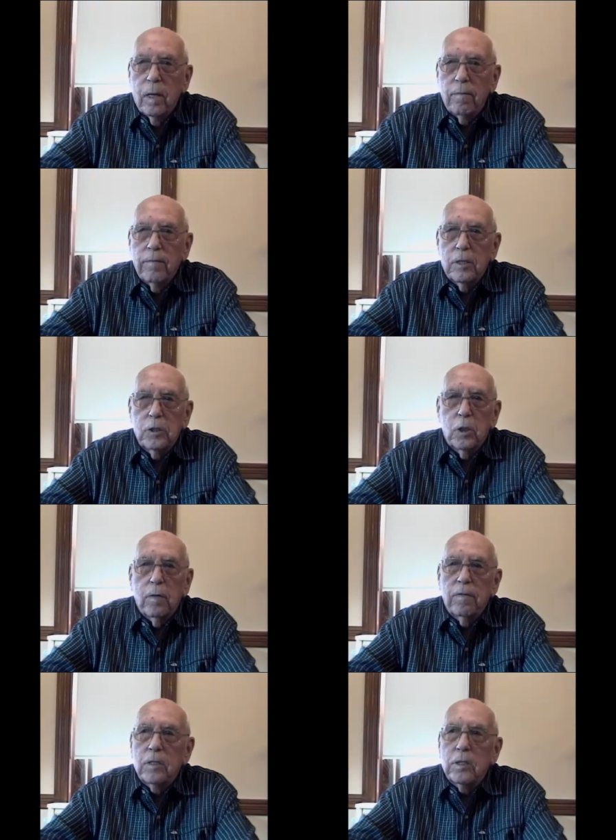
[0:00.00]
of the
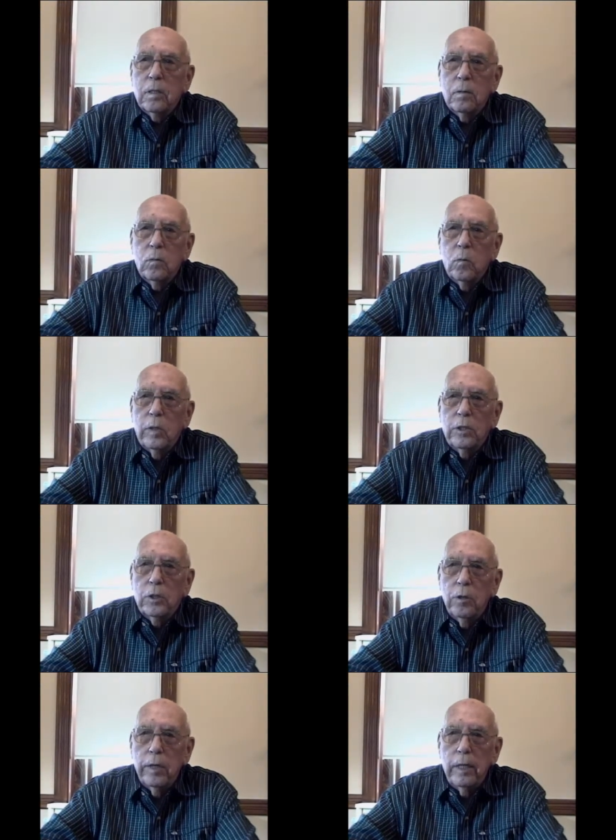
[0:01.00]
service was
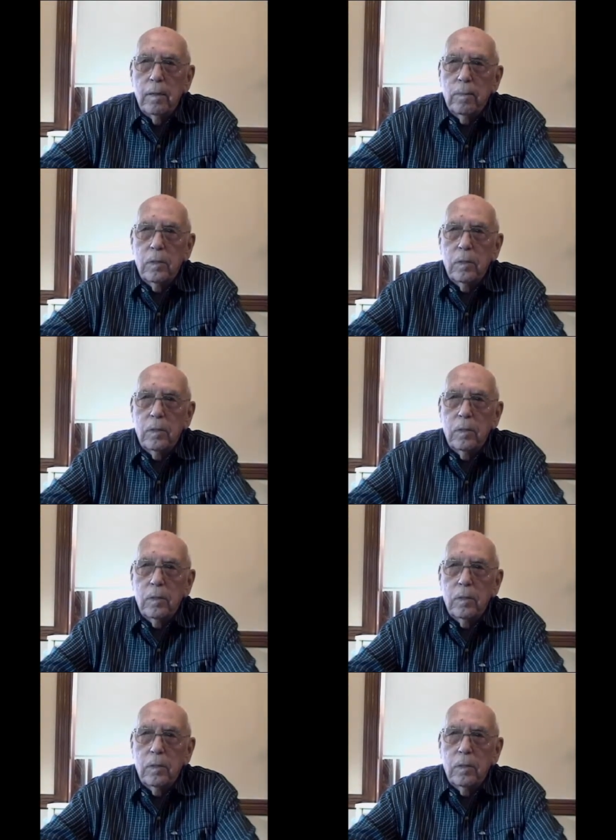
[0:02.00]
good,